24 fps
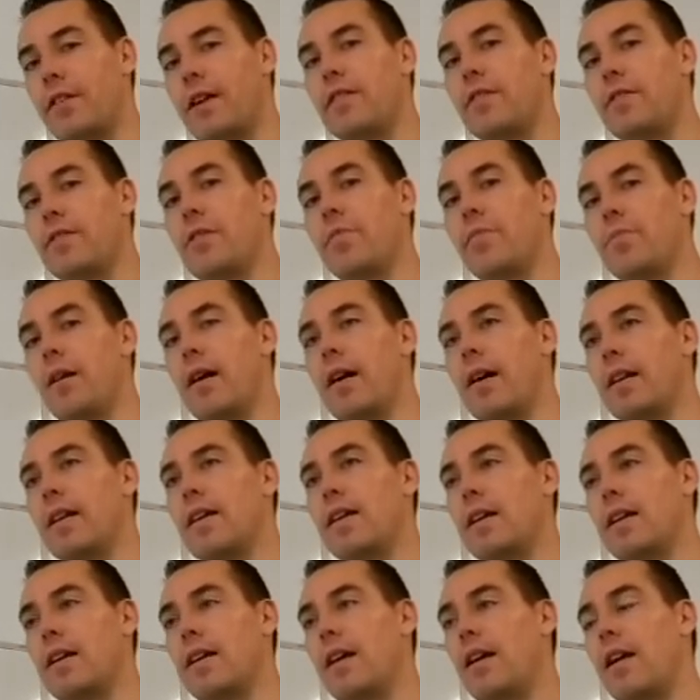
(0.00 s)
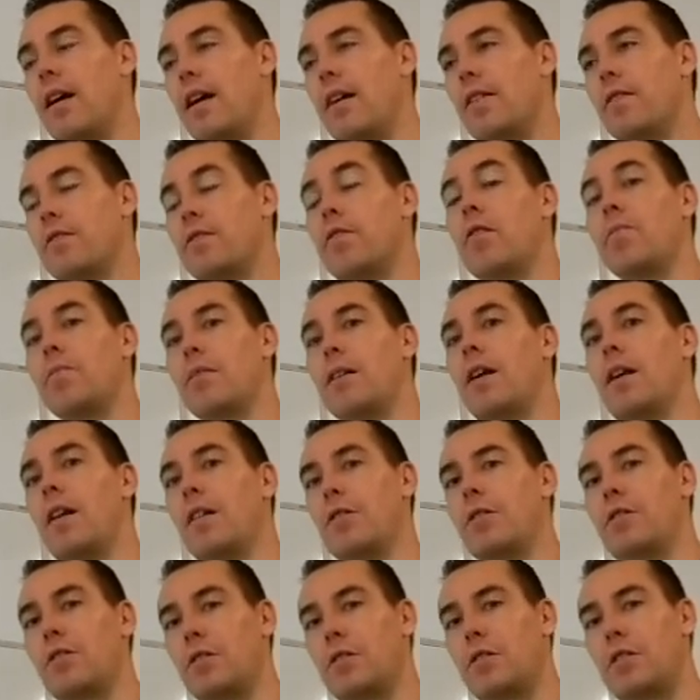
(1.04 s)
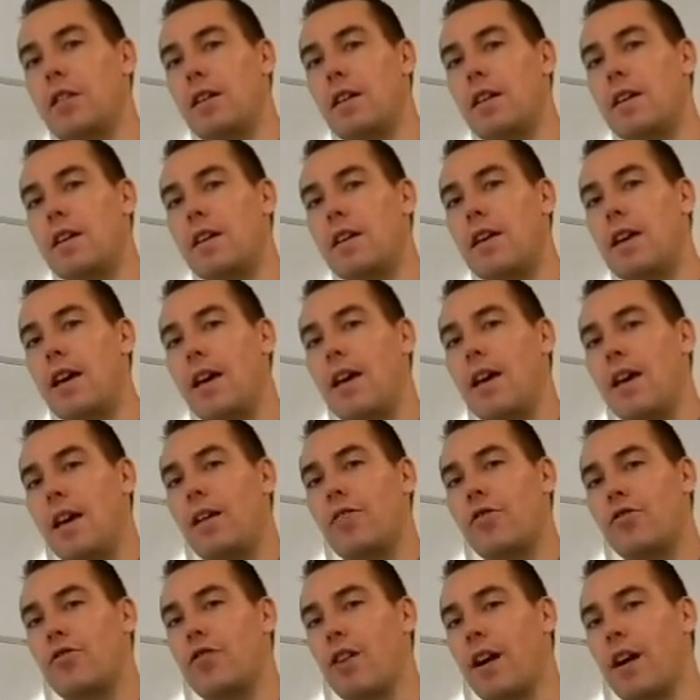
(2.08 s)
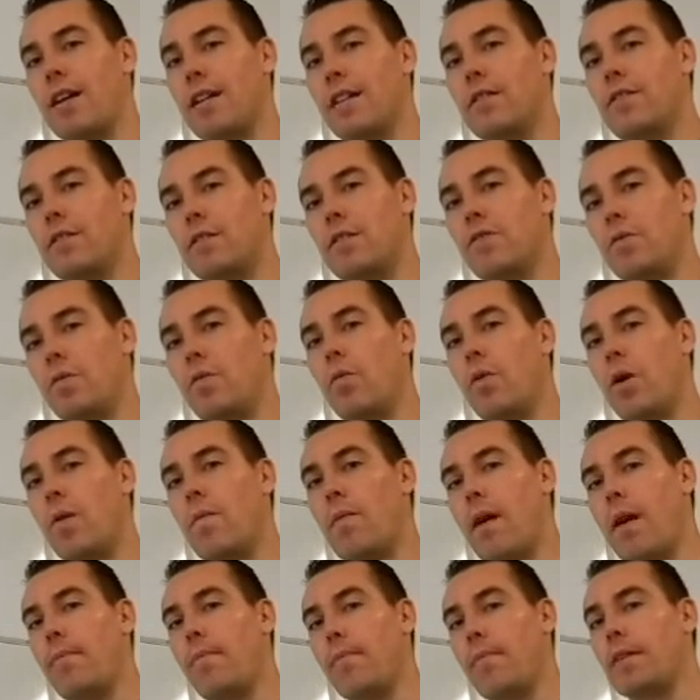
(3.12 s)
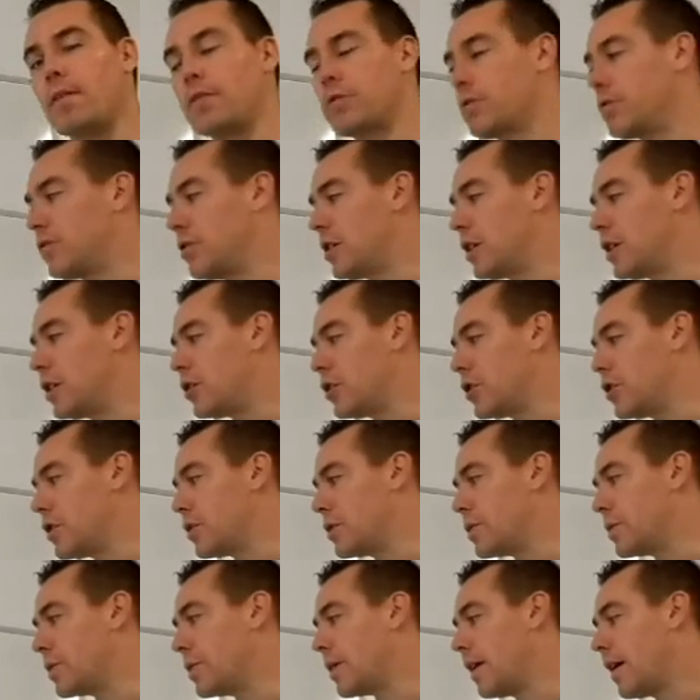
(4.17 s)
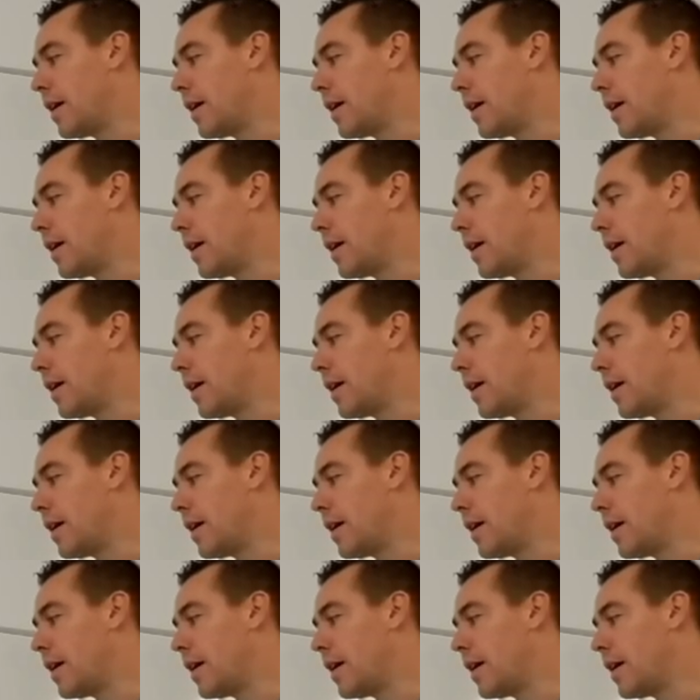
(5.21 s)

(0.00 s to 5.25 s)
that's your body subconsciously trying to warm up muscle tissue.